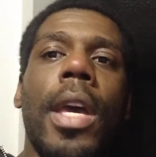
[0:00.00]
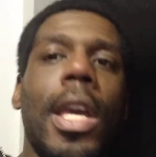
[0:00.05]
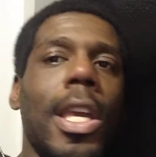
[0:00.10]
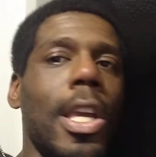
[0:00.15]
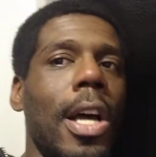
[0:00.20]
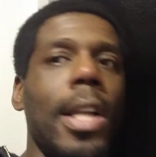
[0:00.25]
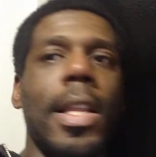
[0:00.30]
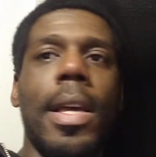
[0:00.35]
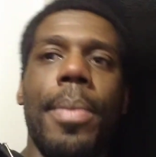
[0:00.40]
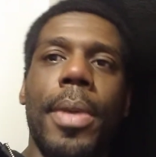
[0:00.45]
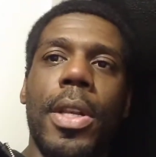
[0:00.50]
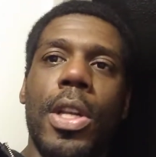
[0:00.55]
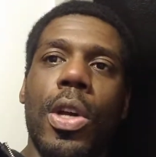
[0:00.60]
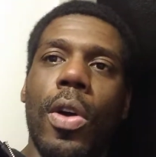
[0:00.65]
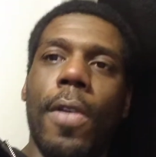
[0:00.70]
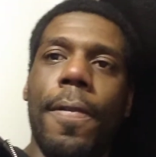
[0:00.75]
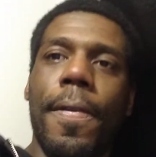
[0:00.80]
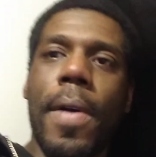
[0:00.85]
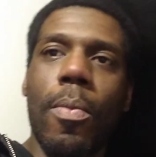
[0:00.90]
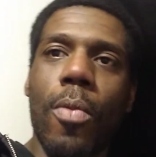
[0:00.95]
Y'all let me know
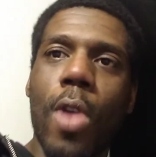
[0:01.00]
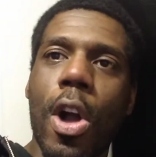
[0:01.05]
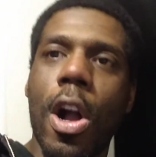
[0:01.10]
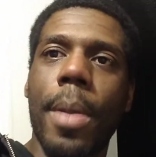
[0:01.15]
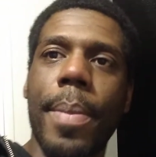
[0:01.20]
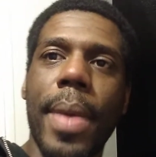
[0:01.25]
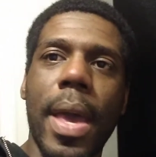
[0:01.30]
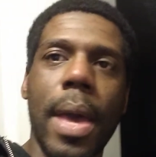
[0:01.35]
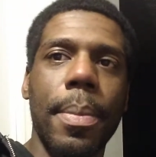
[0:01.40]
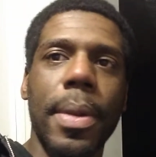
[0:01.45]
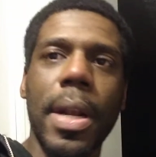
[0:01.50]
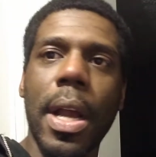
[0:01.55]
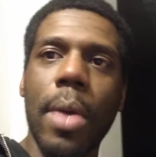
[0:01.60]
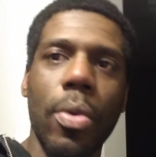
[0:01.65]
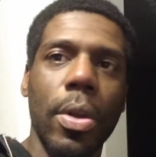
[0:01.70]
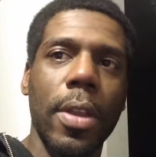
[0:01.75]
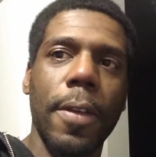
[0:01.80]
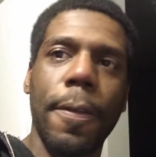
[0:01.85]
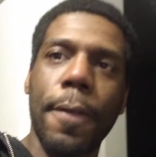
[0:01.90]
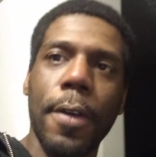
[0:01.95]
if I'm wrong, man, but I
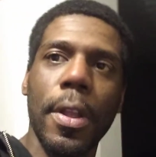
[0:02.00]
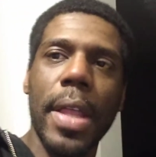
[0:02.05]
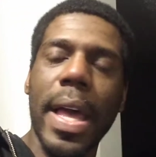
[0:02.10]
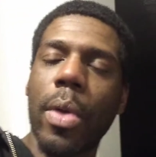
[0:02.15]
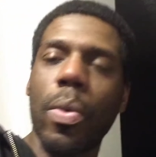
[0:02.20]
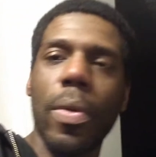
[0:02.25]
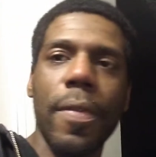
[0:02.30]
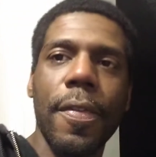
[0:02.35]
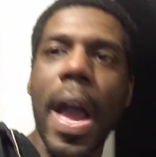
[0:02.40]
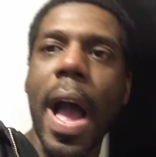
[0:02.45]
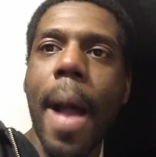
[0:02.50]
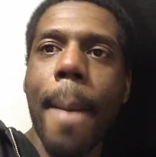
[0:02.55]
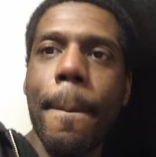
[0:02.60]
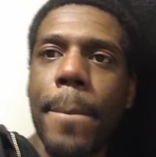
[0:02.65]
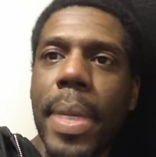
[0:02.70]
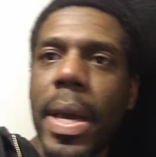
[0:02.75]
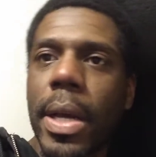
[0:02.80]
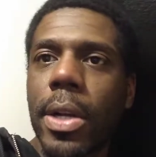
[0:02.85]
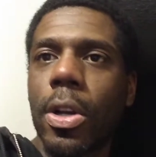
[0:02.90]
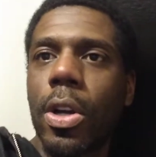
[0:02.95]
really feel like we've gotten
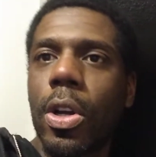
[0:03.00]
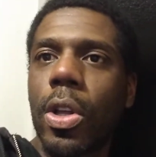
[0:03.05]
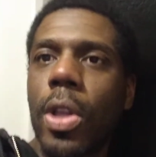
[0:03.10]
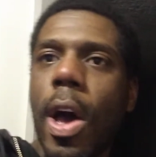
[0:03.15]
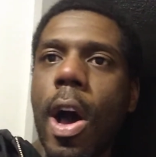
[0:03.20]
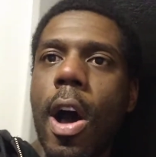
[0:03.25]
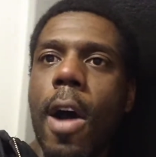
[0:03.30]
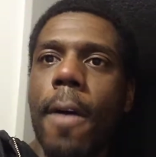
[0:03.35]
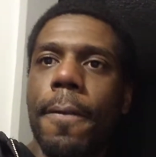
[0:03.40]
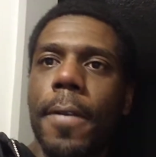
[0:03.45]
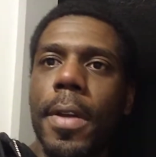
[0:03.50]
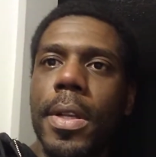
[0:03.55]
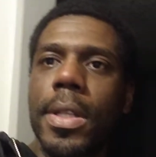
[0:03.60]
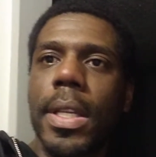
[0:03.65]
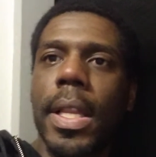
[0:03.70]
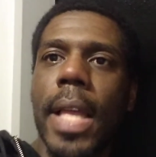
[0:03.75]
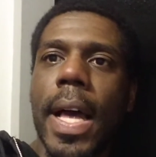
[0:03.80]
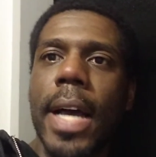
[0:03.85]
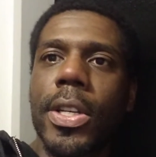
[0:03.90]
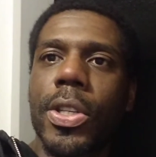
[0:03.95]
better in the offense
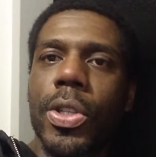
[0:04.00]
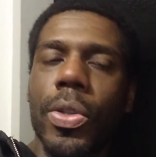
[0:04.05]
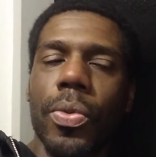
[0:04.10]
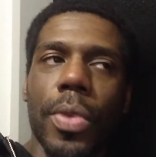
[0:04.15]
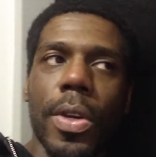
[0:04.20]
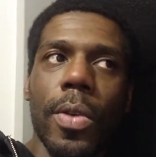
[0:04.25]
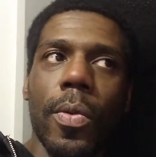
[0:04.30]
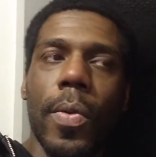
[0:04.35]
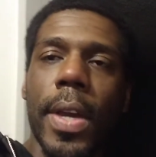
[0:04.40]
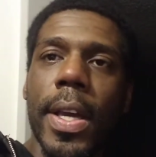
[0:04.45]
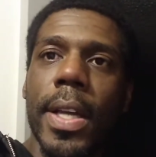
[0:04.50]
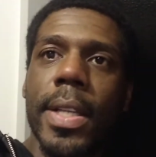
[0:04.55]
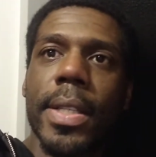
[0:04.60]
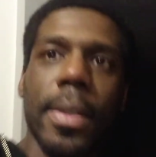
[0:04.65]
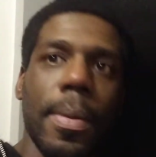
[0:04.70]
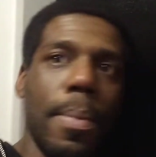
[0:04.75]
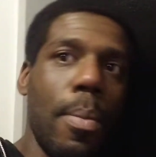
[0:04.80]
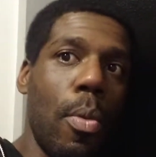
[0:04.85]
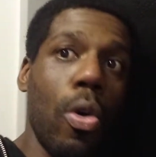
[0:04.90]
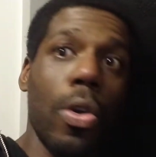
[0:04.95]
the last 3
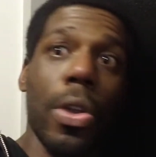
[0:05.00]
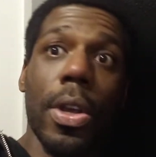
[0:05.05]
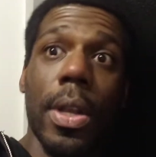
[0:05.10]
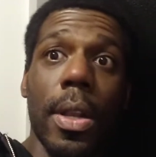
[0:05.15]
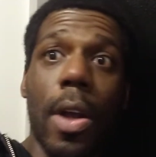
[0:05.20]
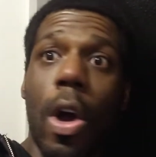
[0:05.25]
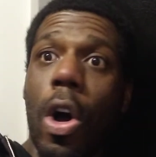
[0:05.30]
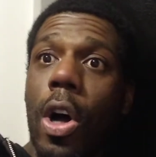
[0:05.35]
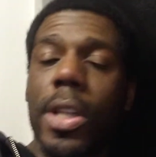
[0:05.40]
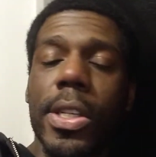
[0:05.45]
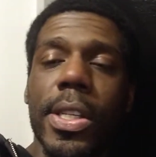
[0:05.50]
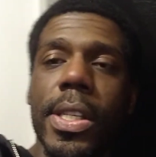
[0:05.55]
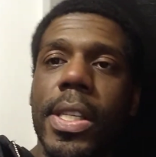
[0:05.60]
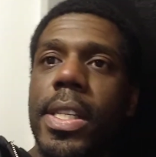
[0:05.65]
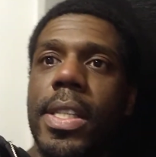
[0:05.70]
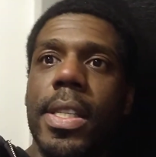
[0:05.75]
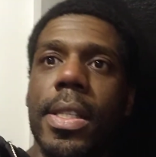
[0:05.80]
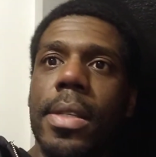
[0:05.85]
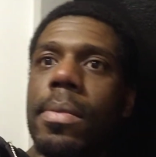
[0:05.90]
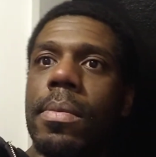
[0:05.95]
weeks more than all
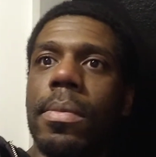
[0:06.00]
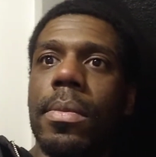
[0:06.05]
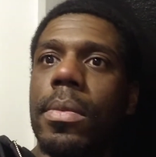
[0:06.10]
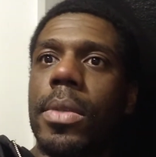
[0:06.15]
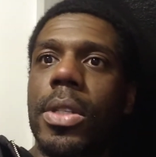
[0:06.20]
season.